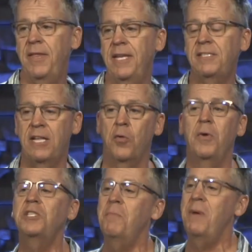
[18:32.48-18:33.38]
then he said, A
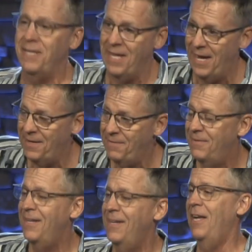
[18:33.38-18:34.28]
rich man died.
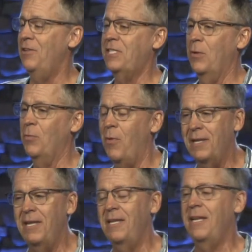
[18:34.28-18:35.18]
And you say, Well, why
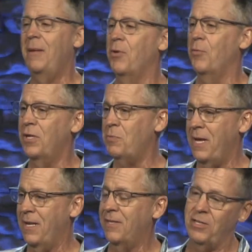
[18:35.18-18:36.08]
didn't he name the rich
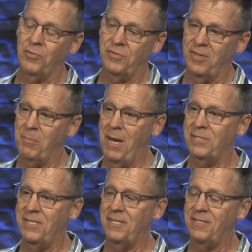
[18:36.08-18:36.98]
man? It's interesting. The Bible
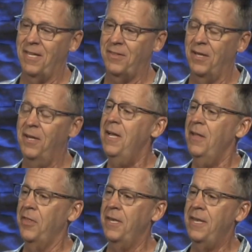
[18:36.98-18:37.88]
says that the,
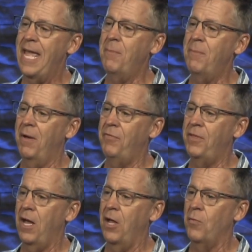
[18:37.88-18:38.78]
the name of
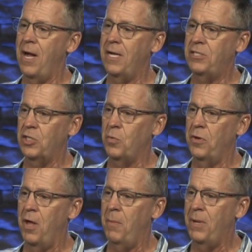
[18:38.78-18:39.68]
the unrighteous will
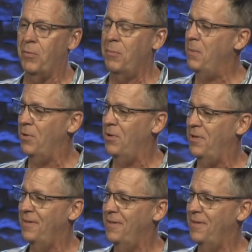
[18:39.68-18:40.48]
not be remembered.